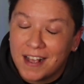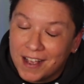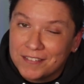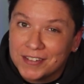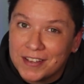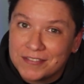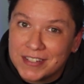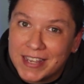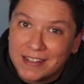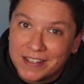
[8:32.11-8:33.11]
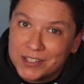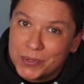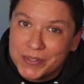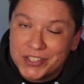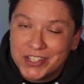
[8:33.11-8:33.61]
I've left a link
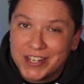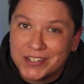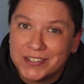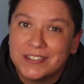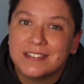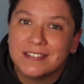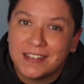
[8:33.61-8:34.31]
to his channel